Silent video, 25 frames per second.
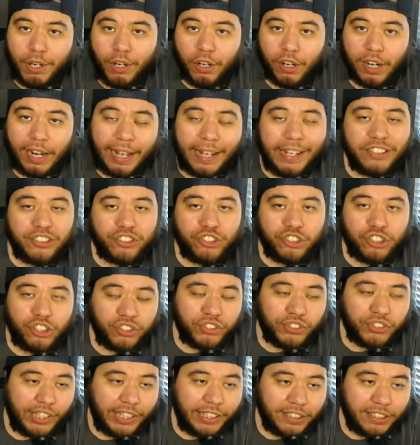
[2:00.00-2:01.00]
your ass
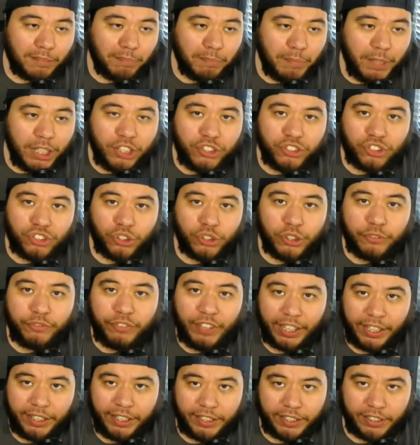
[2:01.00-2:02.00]
just like the Minnesota
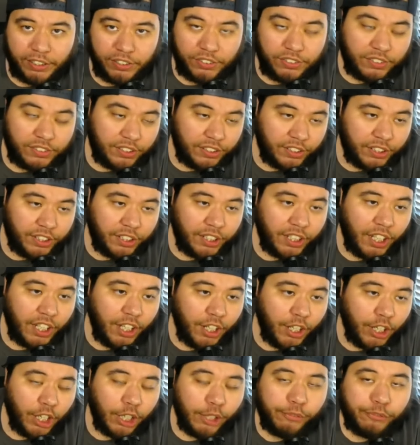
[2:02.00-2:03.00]
Vikings did
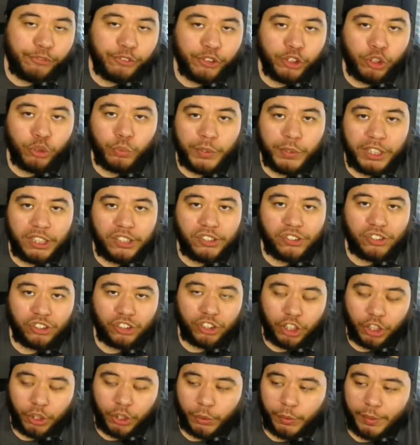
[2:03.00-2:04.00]
a few weeks
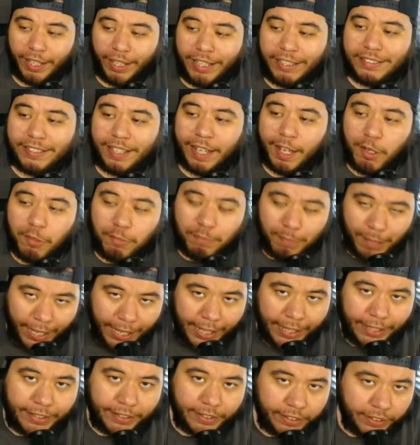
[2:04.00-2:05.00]
ago. That's how
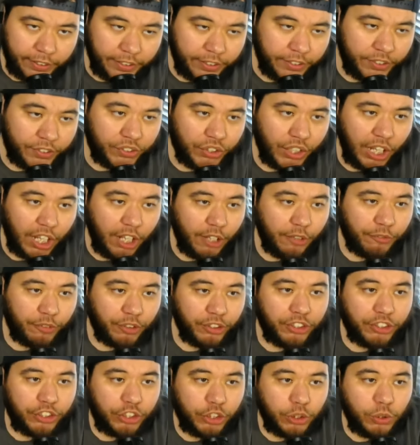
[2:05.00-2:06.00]
bad it is
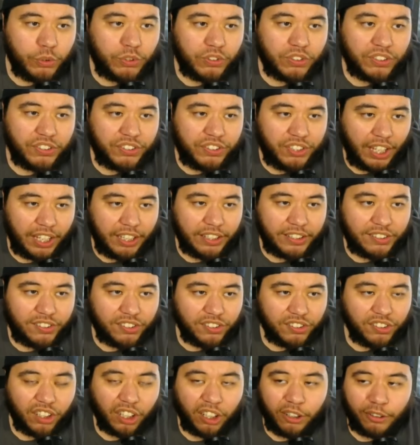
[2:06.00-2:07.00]
for the Houston
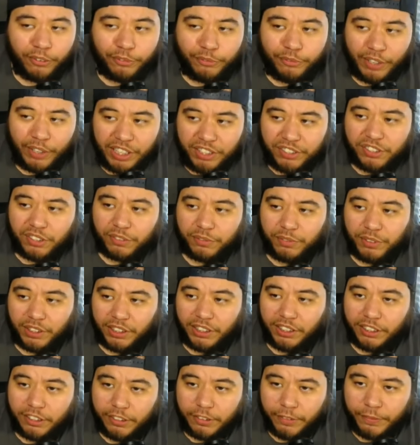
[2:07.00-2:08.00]
Texans
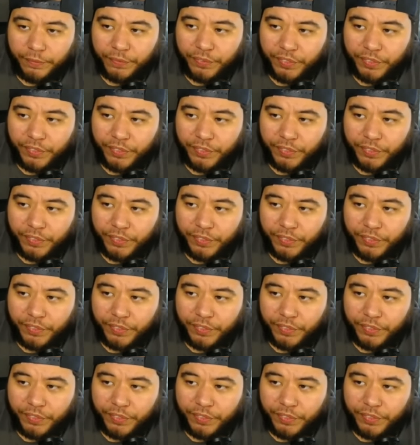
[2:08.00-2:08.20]
offensively